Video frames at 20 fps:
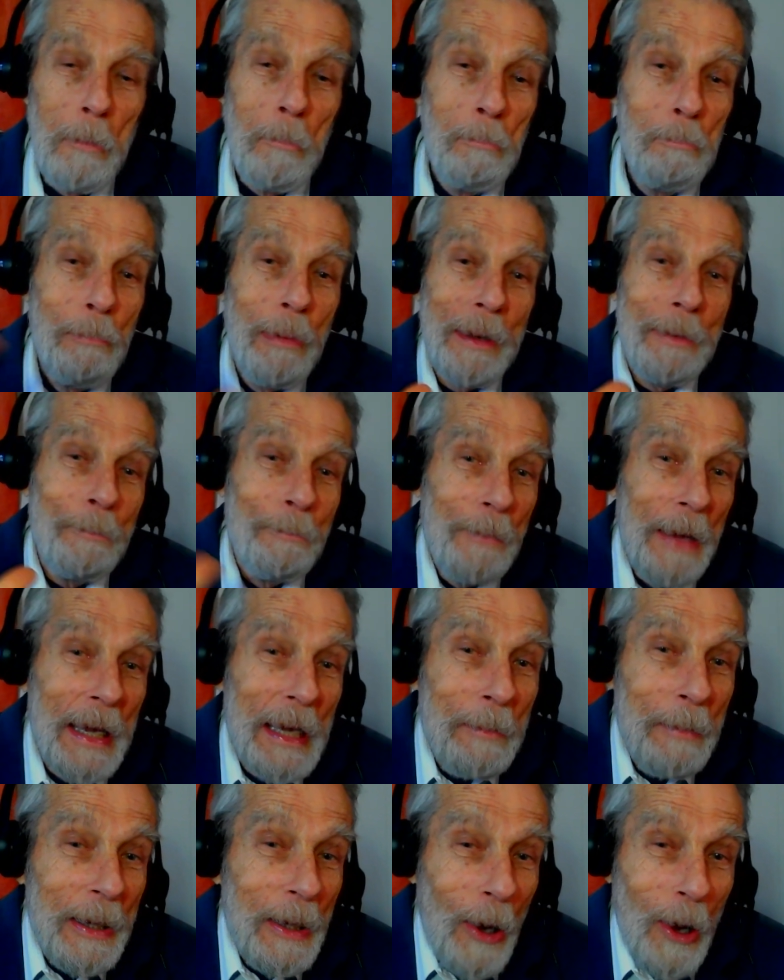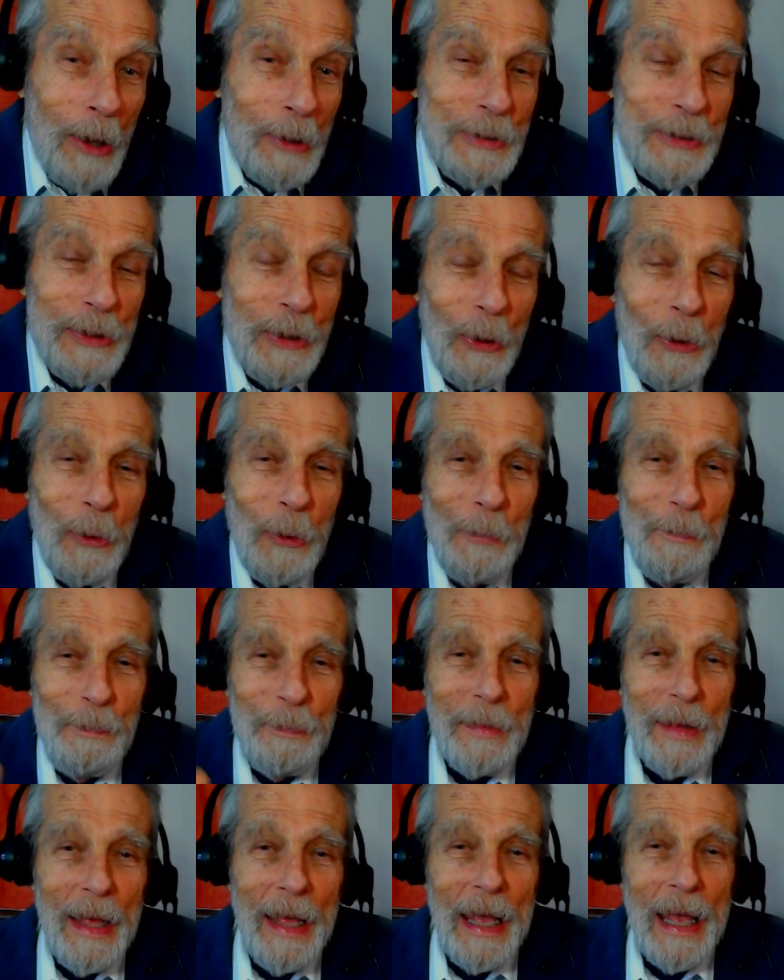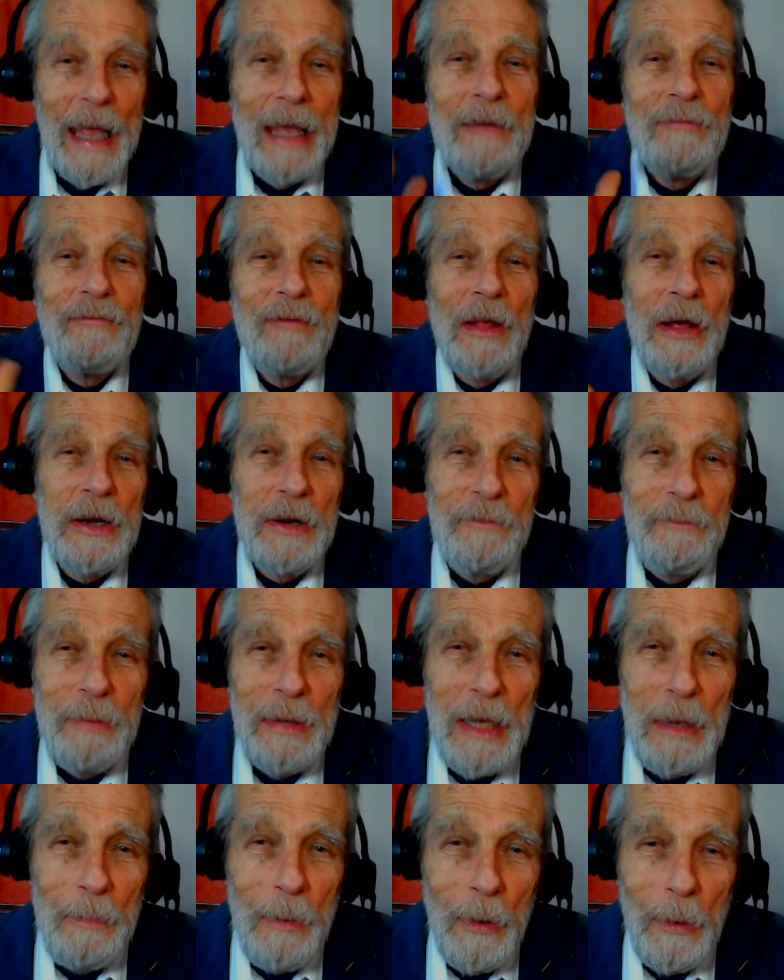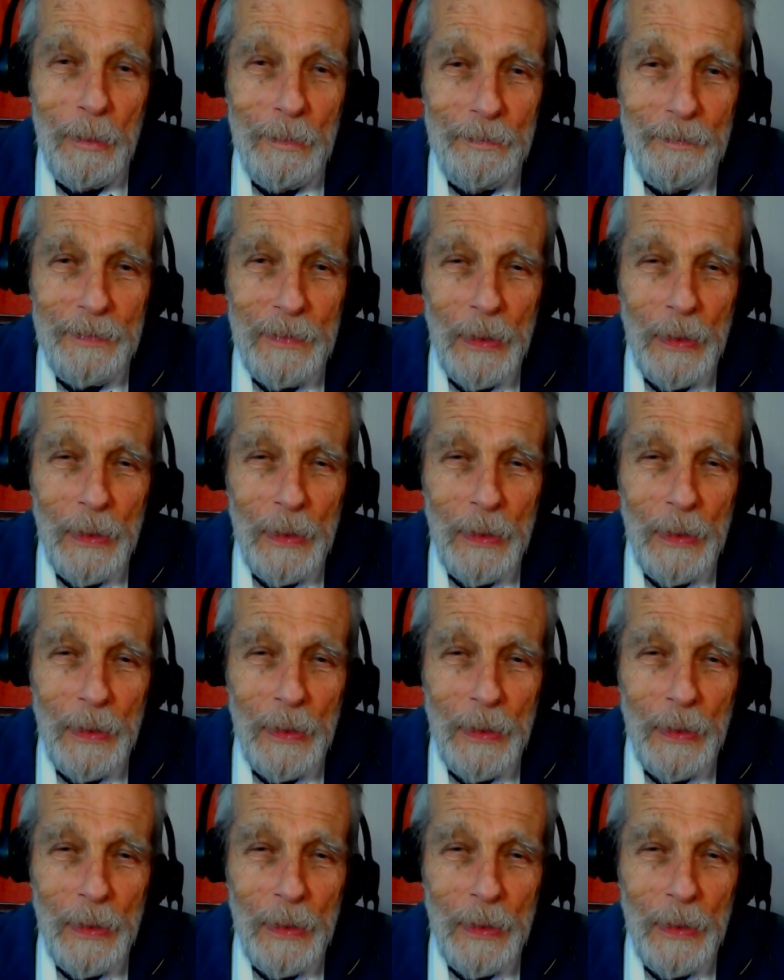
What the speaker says: but maybe also a flood of people.